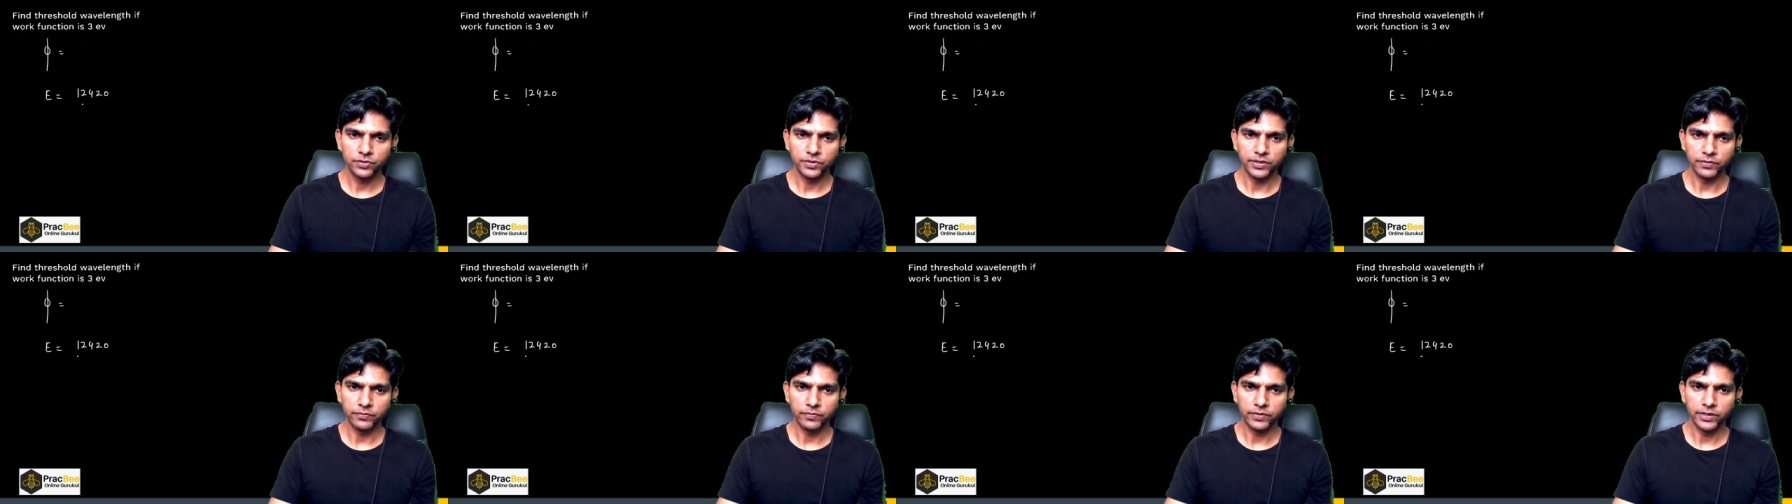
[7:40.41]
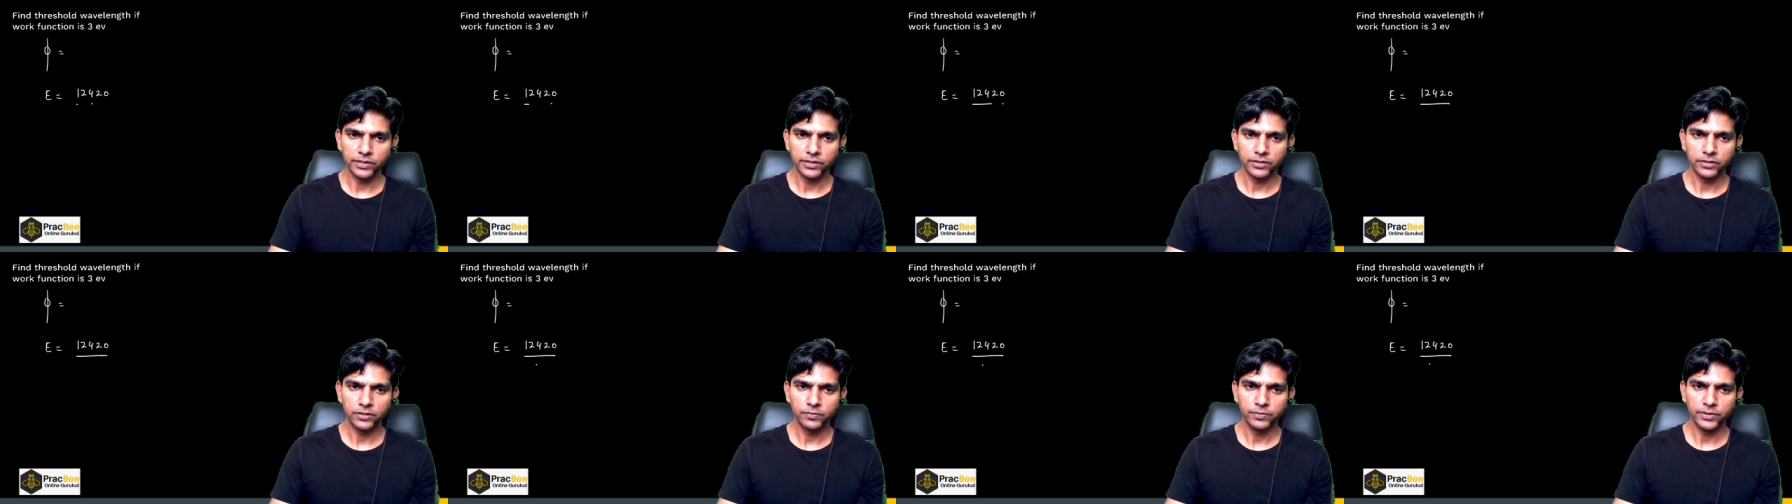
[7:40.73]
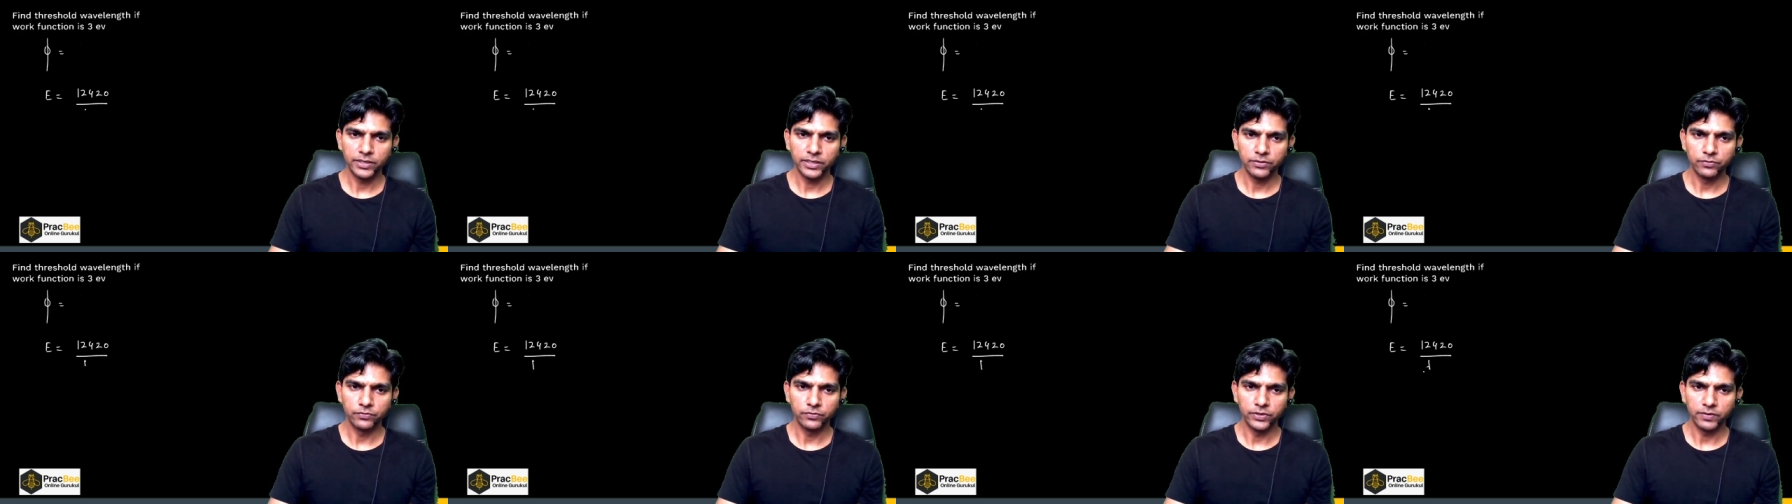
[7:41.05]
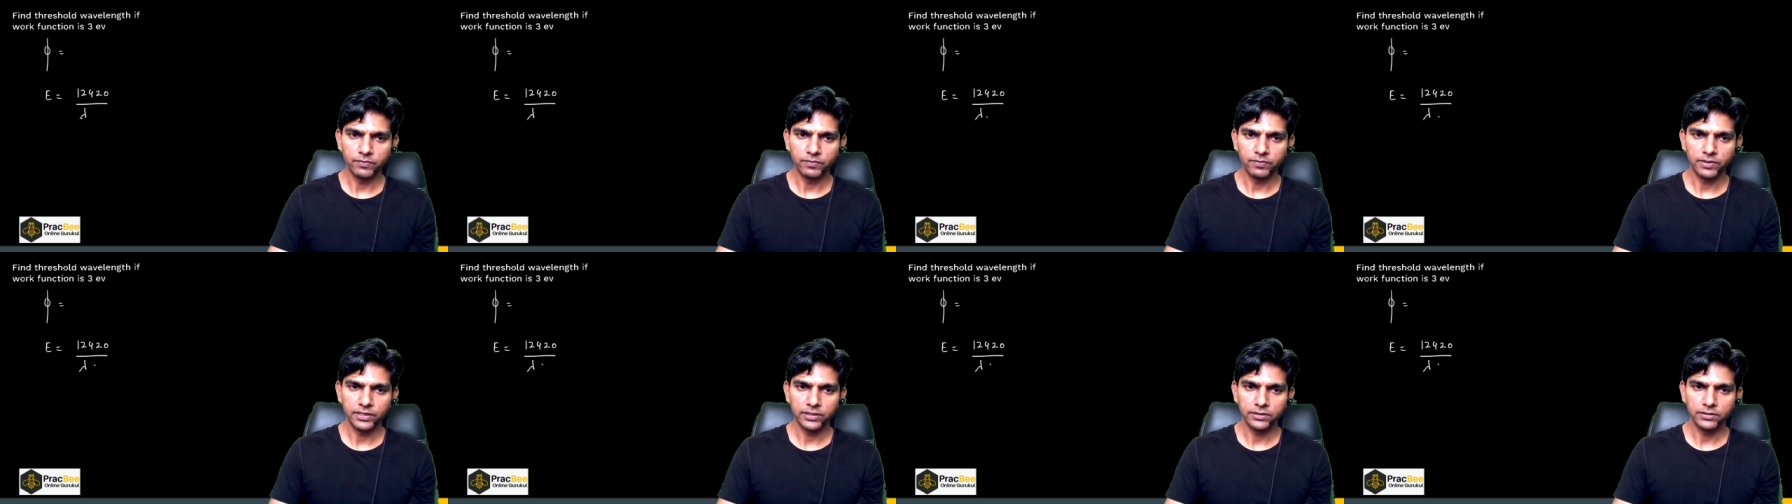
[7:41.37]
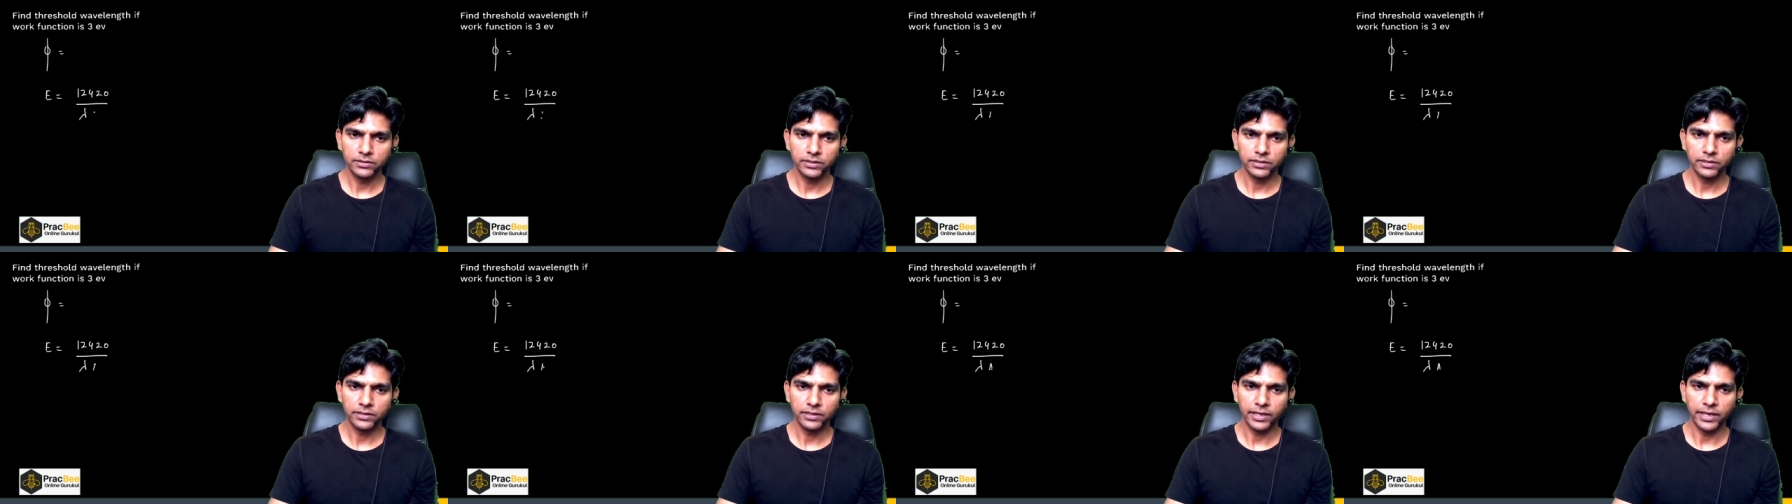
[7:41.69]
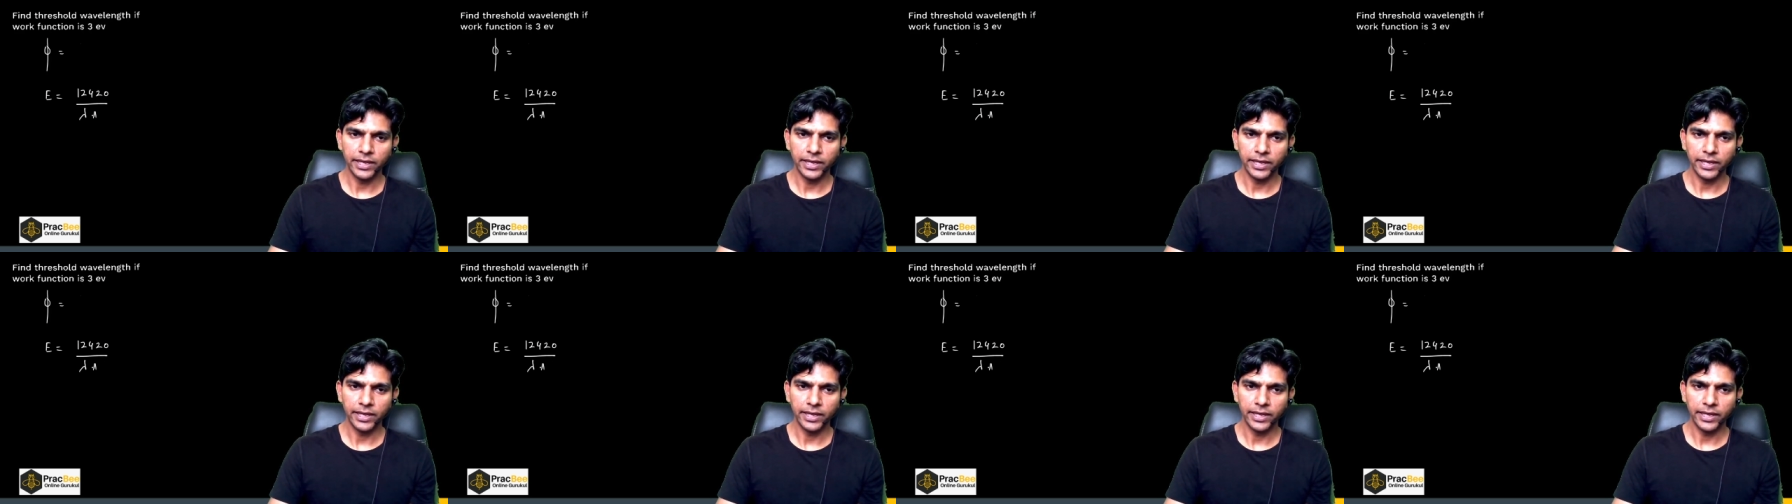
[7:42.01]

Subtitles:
divided by wavelength in